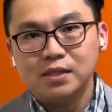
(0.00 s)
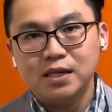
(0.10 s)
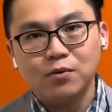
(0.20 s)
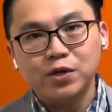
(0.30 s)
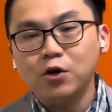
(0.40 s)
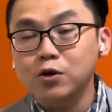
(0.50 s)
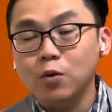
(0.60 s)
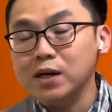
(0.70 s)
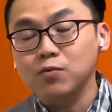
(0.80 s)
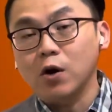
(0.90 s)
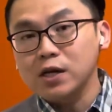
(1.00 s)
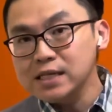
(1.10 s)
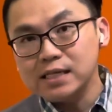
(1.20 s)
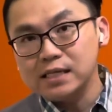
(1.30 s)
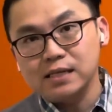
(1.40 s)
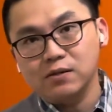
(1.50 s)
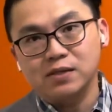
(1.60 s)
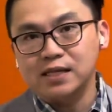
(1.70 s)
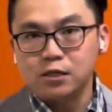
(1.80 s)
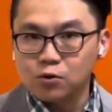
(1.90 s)
Now, we don't know what it was,
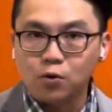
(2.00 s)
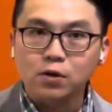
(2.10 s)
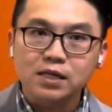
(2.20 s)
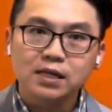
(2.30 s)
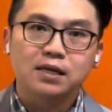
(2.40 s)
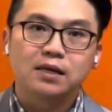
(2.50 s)
this thorn,